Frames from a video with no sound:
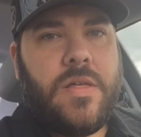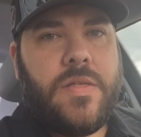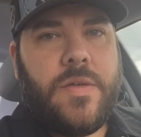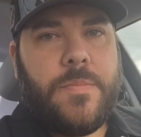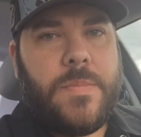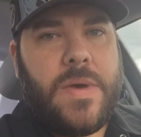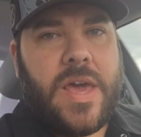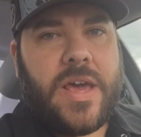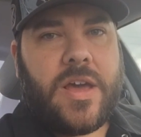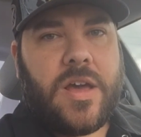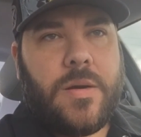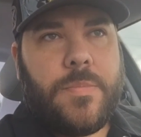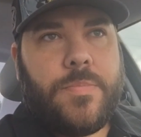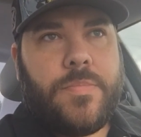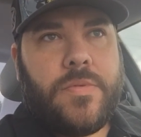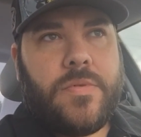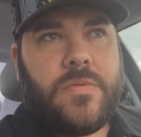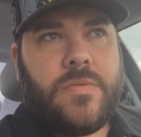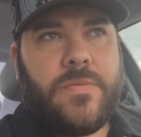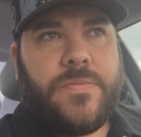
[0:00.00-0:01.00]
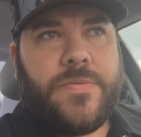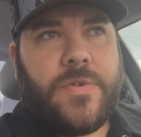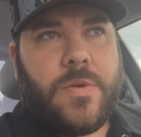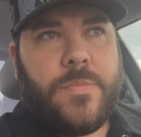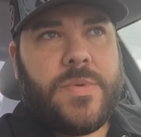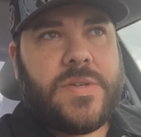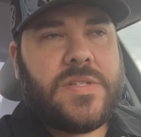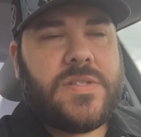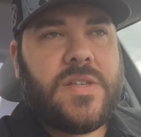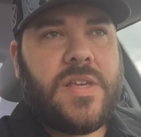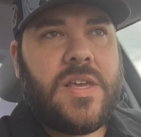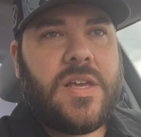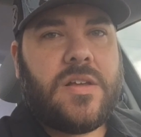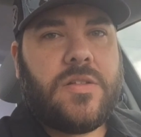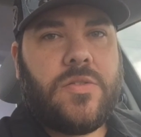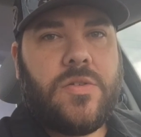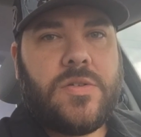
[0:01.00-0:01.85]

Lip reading: the makeup for Mystique